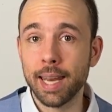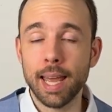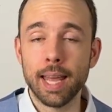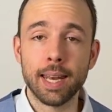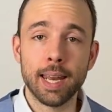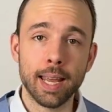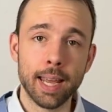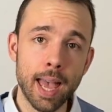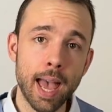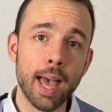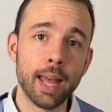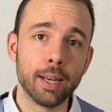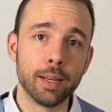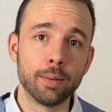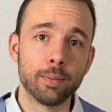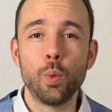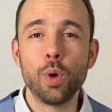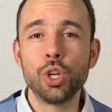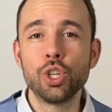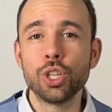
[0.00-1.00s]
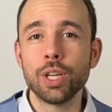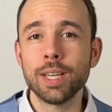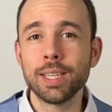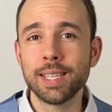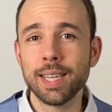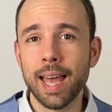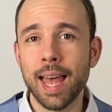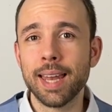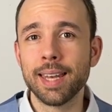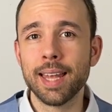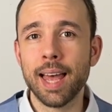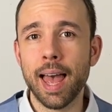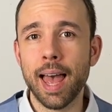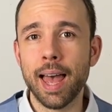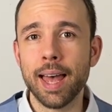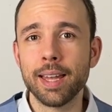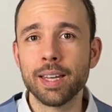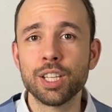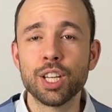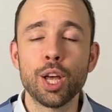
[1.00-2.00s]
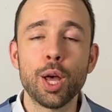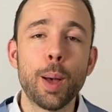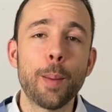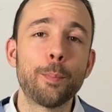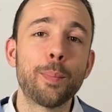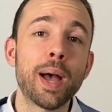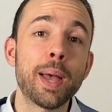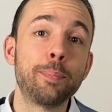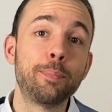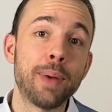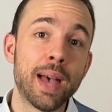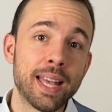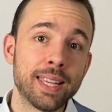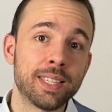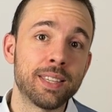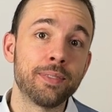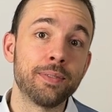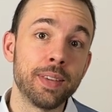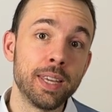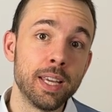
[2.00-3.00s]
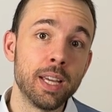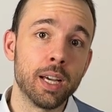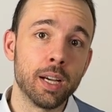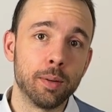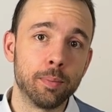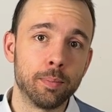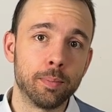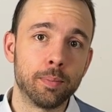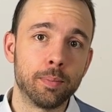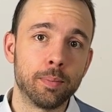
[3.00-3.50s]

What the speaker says: and again, which is at the end my passive income.